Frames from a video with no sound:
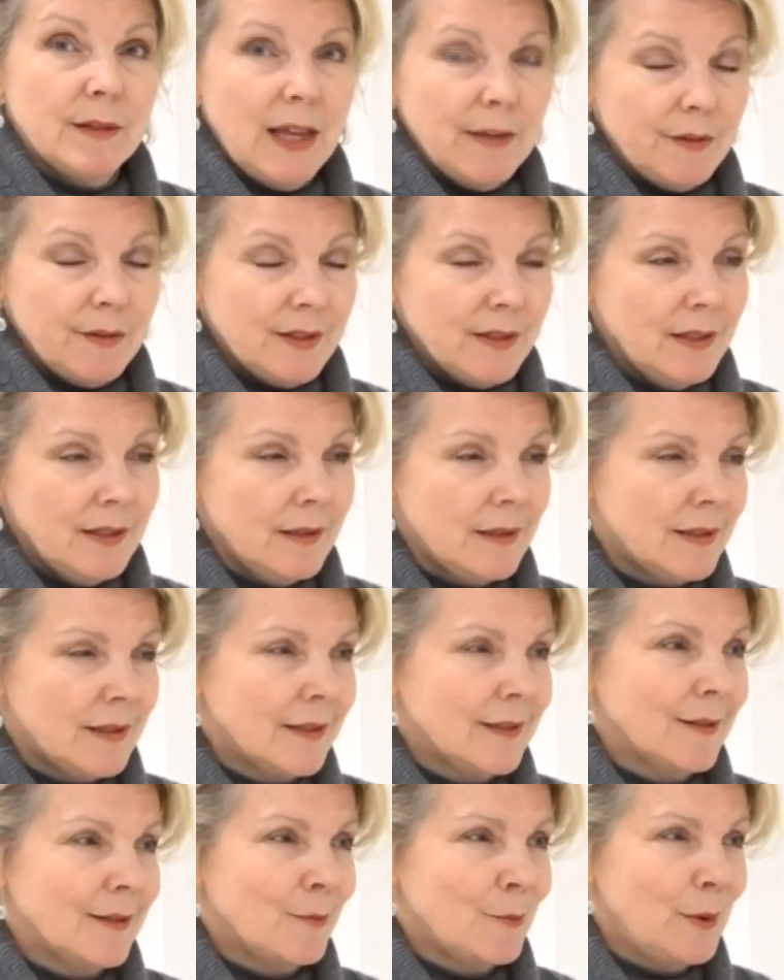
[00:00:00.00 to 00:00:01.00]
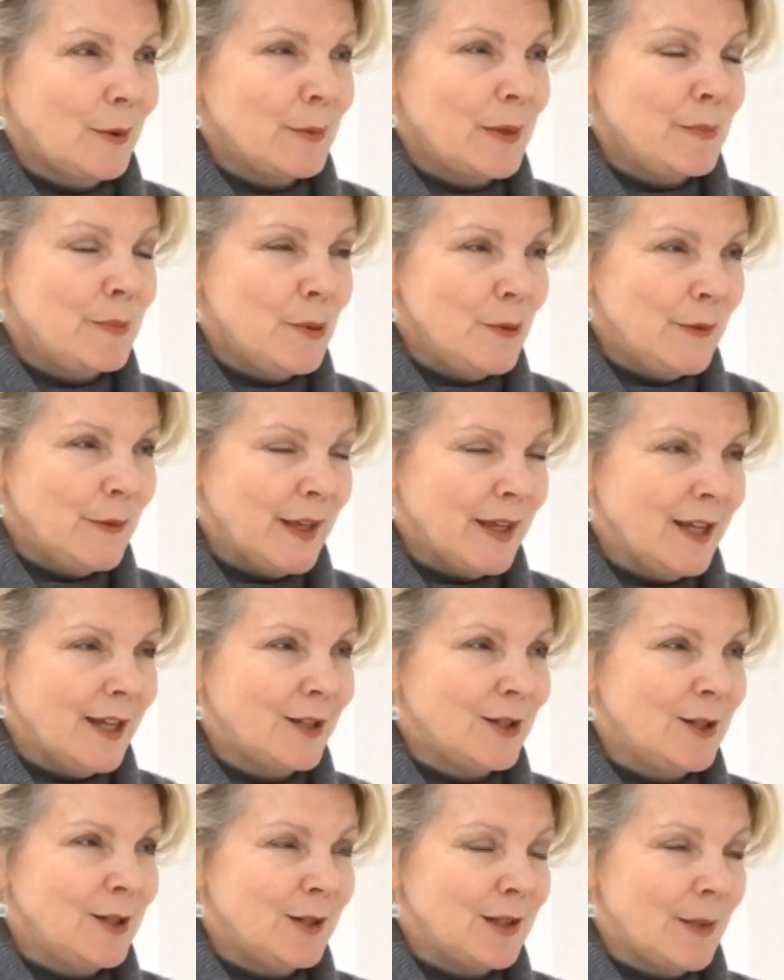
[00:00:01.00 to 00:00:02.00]
Ever since when we moved the
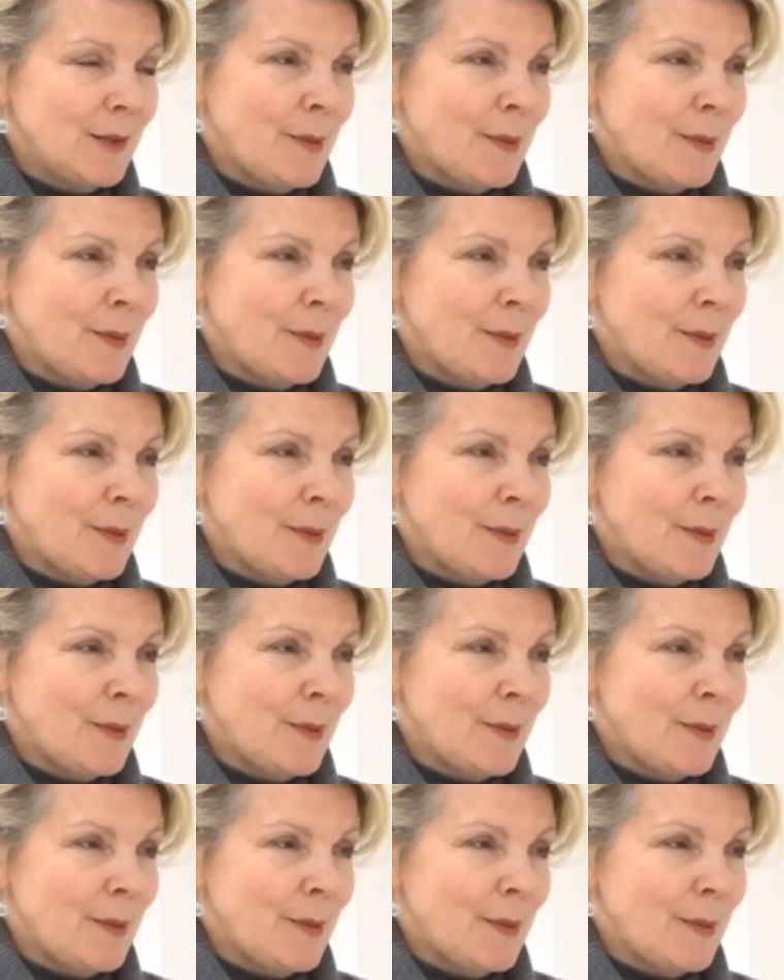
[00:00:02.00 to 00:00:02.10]
kitchen into